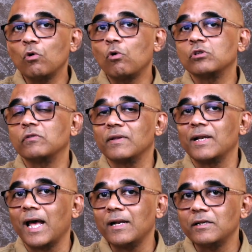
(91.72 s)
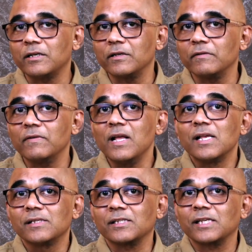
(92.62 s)
the course of the narrative,
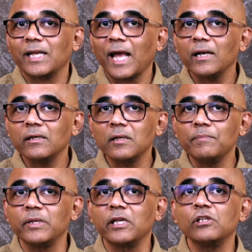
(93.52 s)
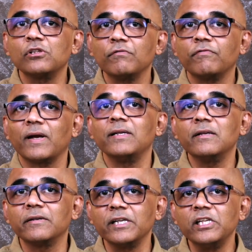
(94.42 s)
such a character begins to find
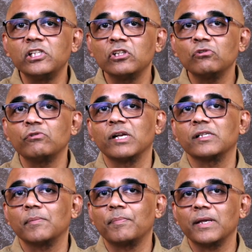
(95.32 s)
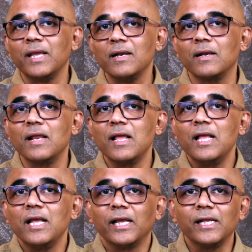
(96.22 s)
a reason to dress up again.
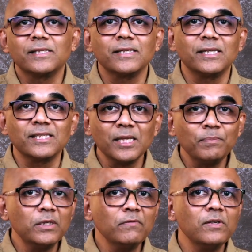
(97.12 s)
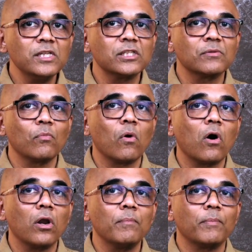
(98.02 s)
It's a deceptively
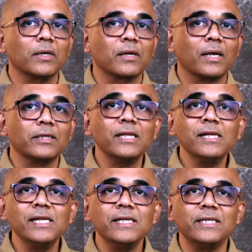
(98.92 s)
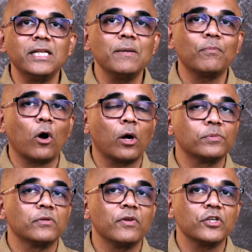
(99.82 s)
small but cuttingly deep
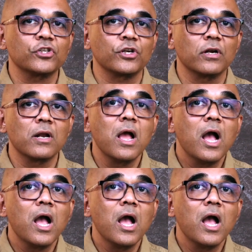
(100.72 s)
observation